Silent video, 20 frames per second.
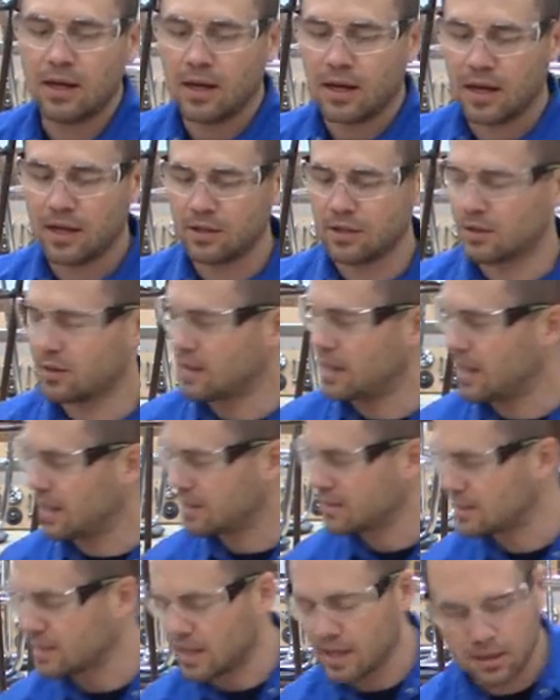And your
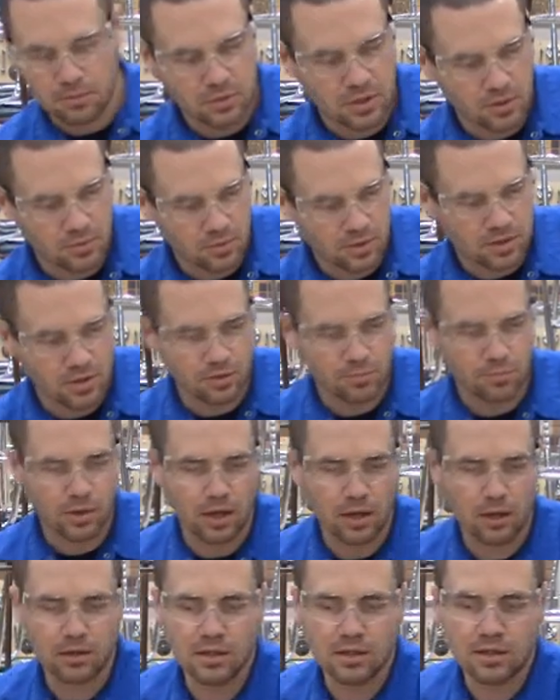last option, which is
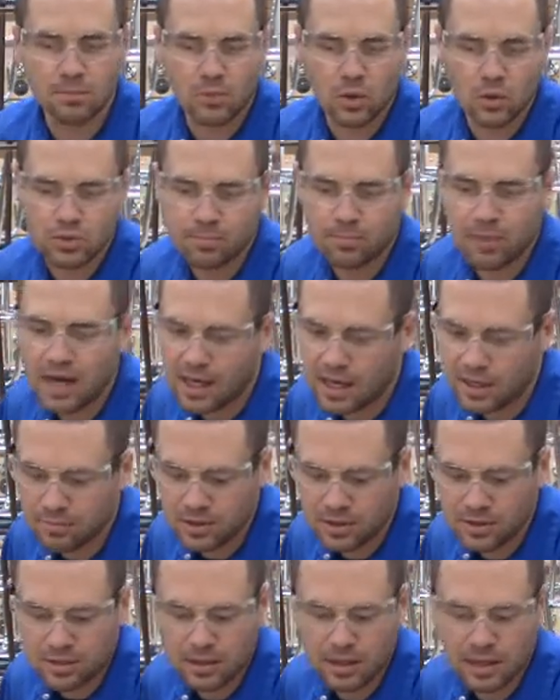probably the most
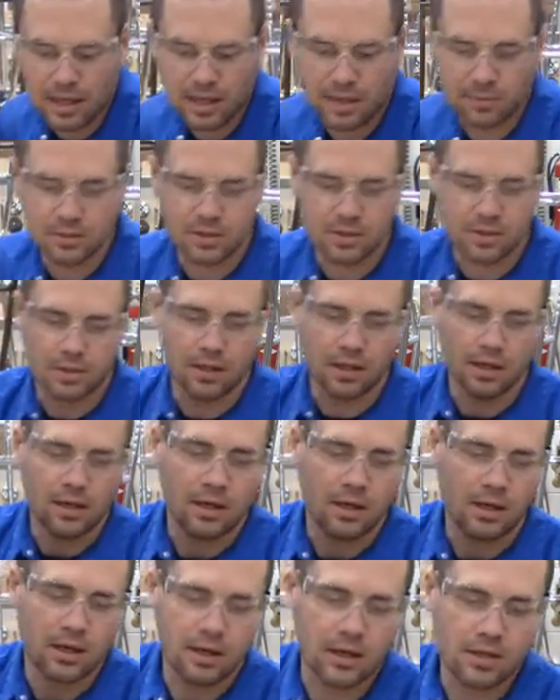popular option,
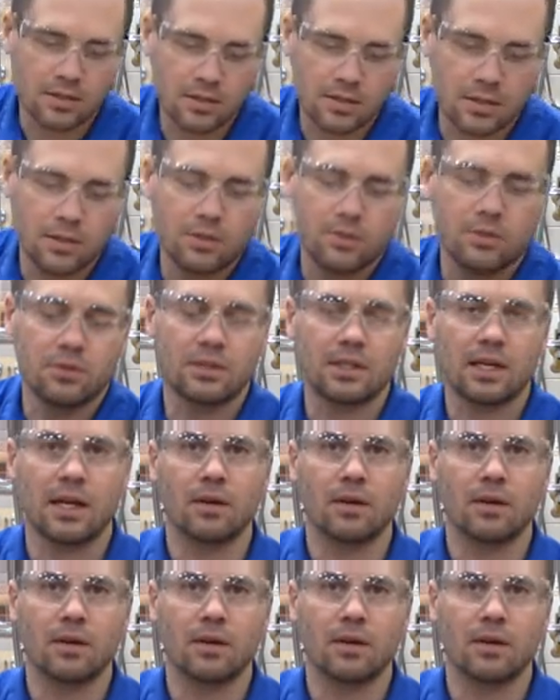is to use a